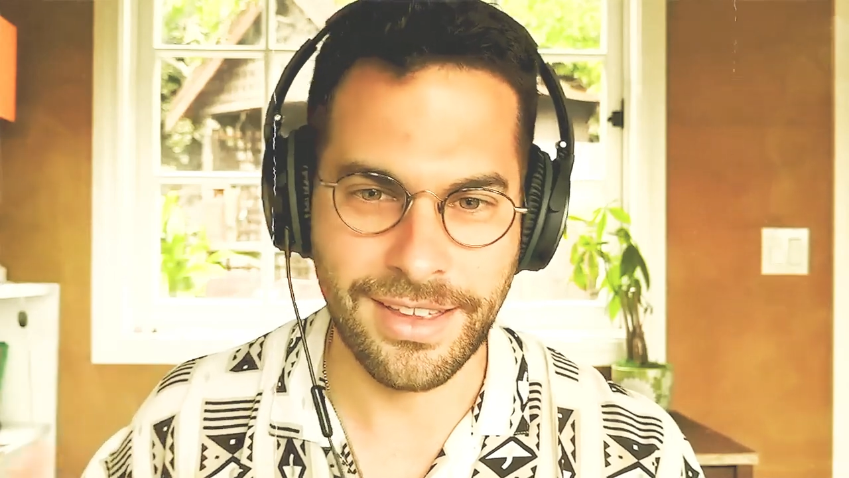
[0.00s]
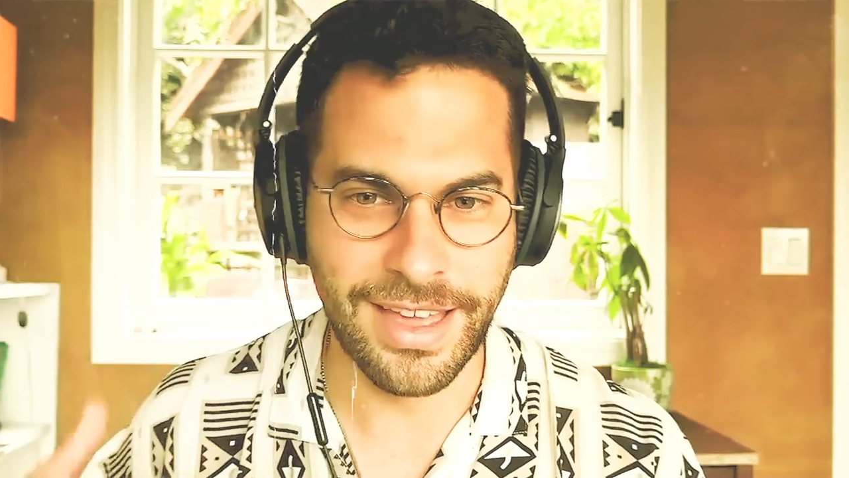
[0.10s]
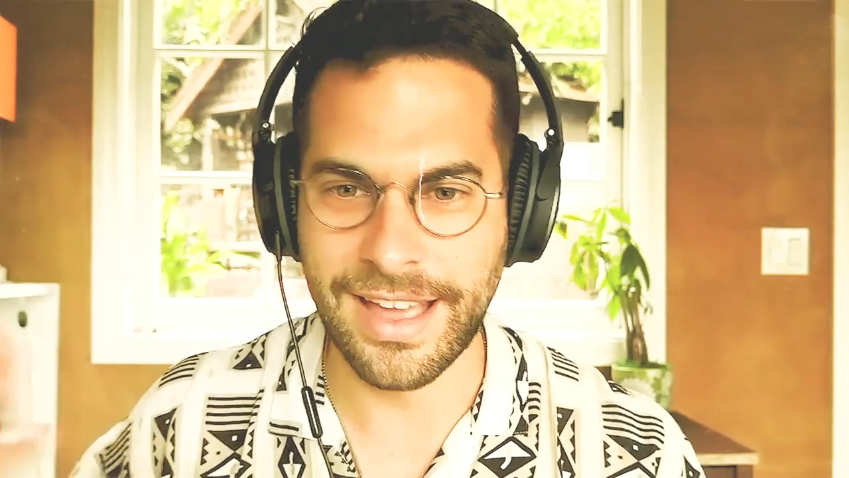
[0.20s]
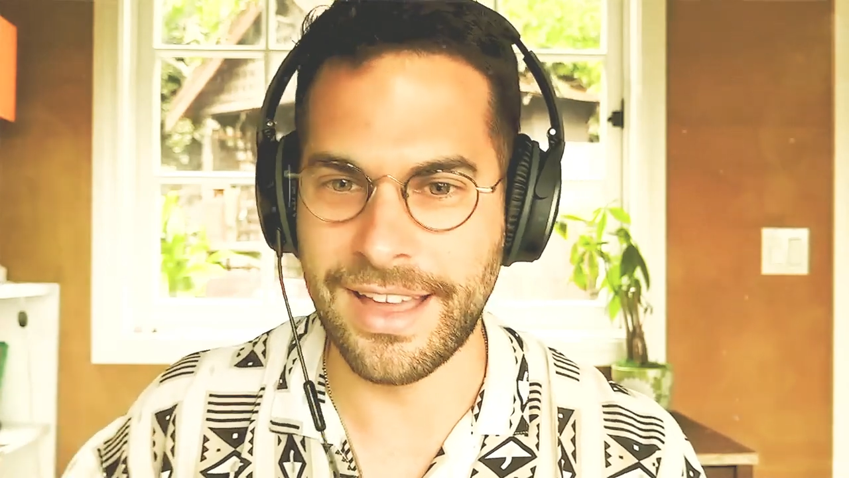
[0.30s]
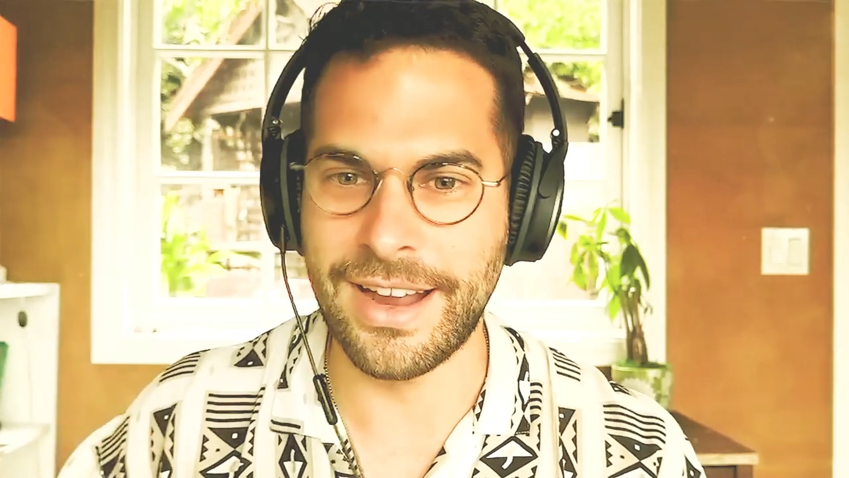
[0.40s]

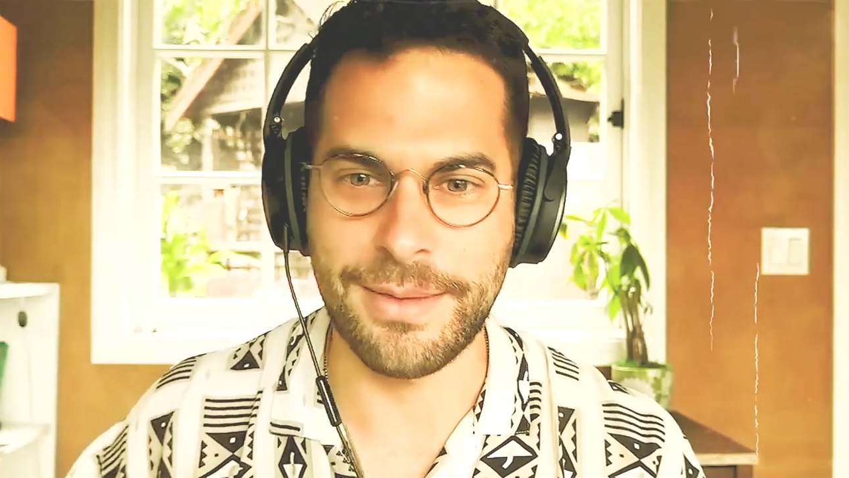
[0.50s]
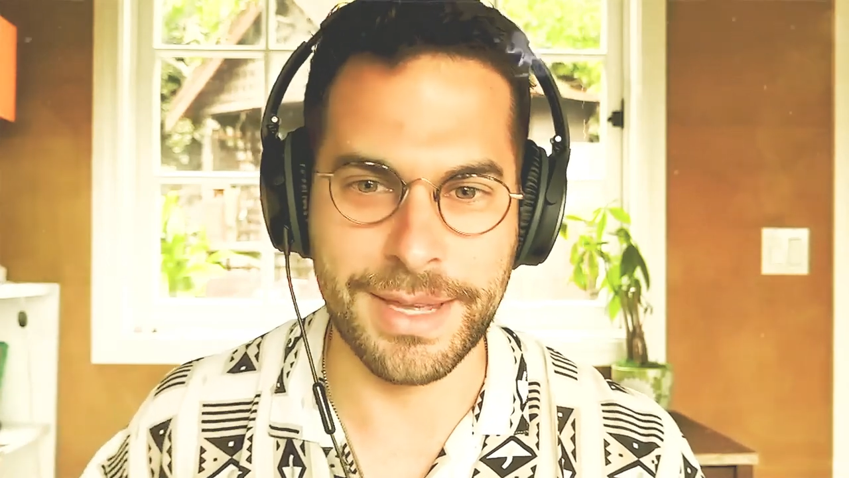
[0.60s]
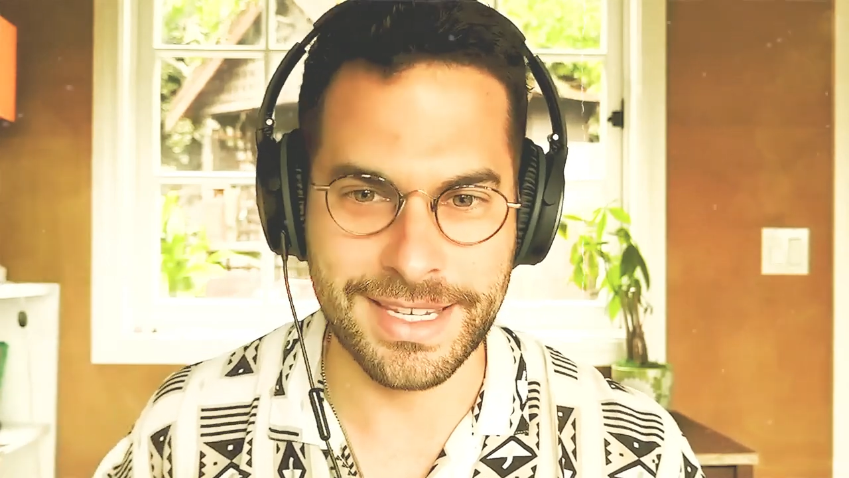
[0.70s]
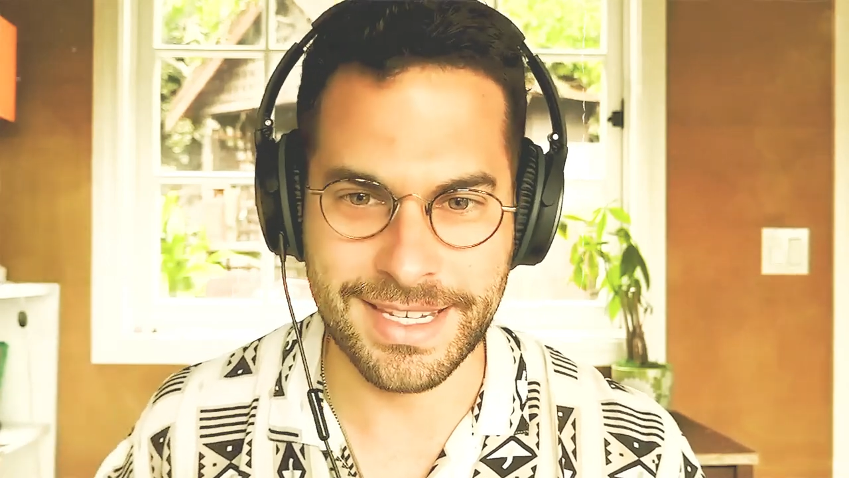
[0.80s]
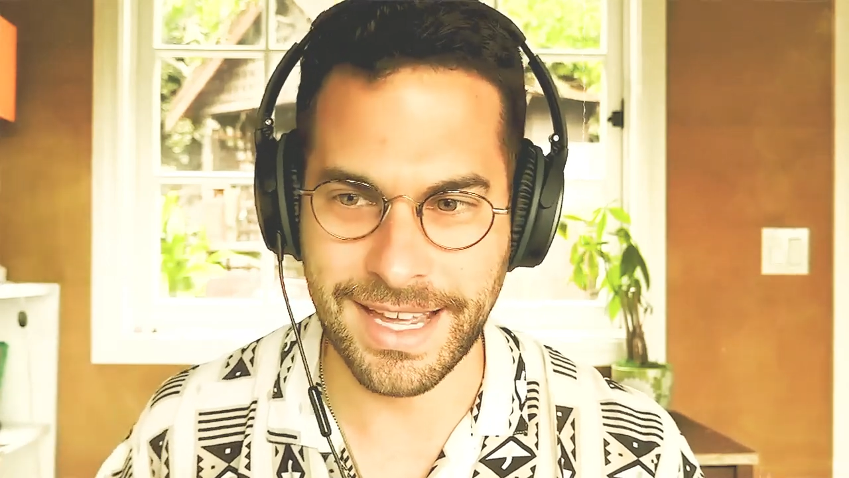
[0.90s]

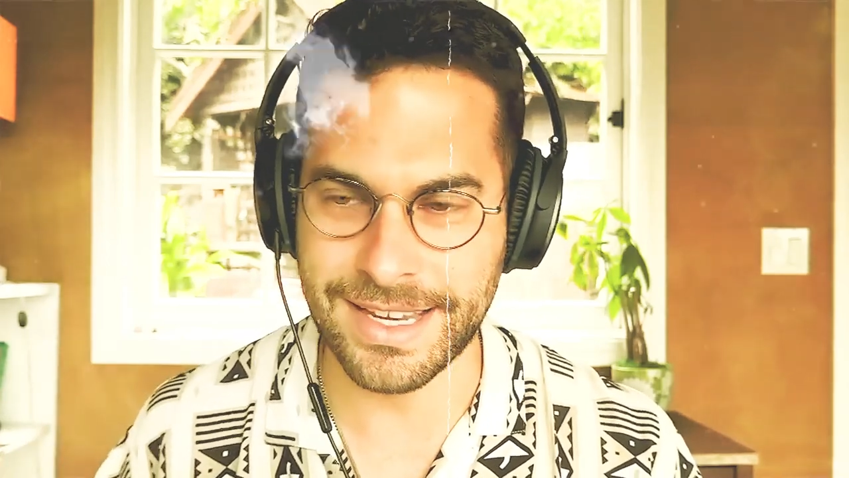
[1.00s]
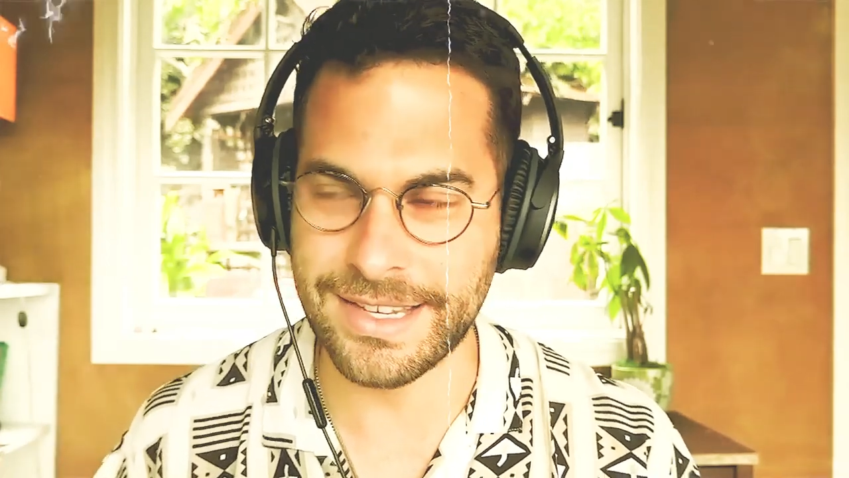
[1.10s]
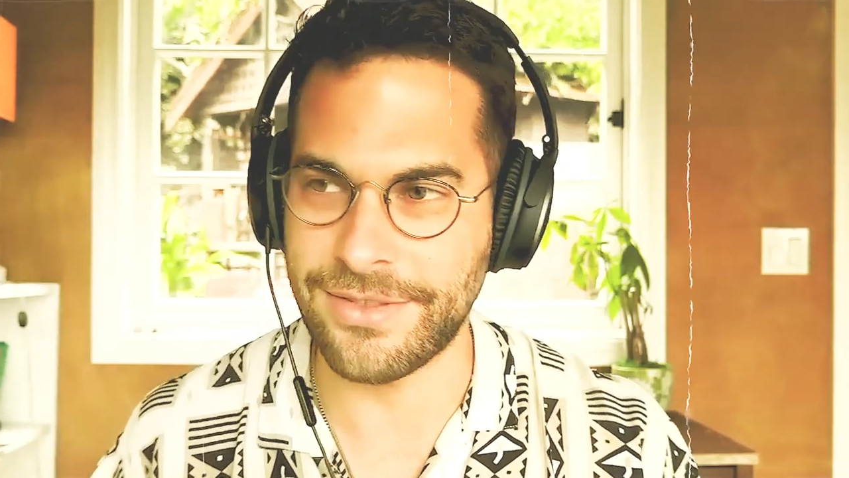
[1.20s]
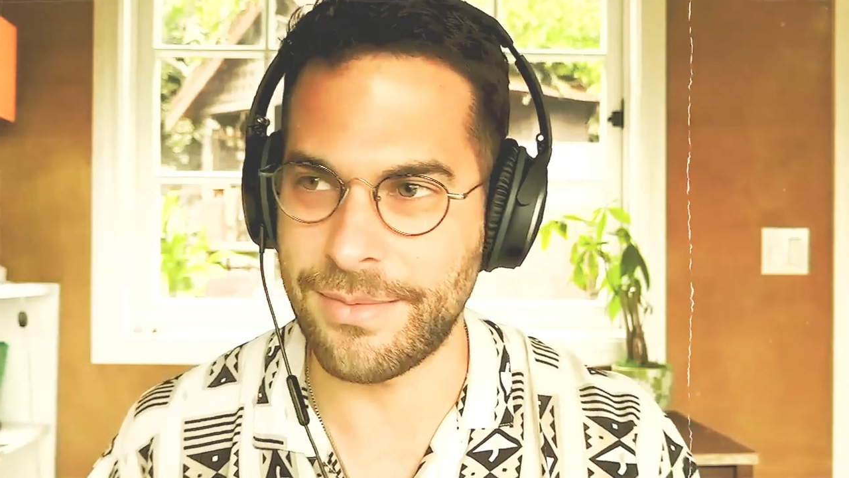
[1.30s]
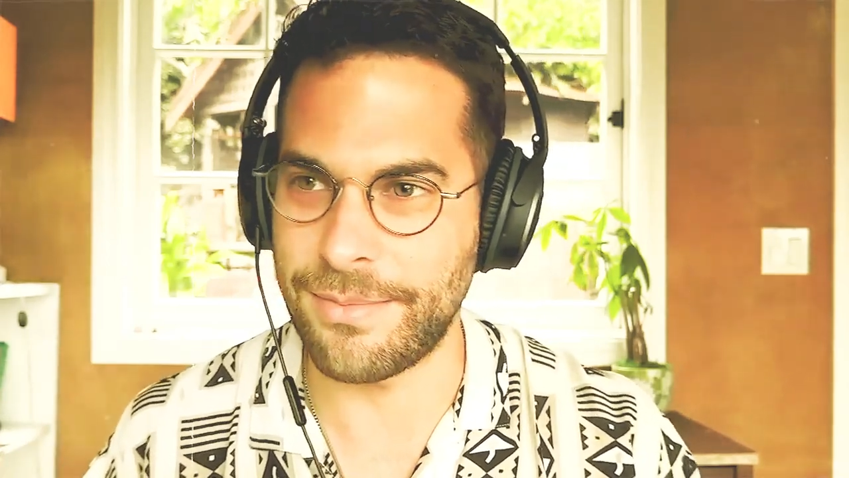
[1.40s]
economics texts
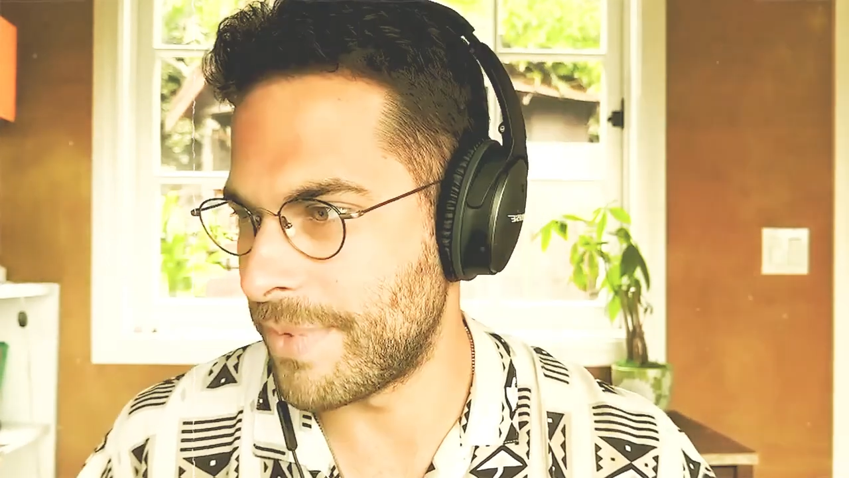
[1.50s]
from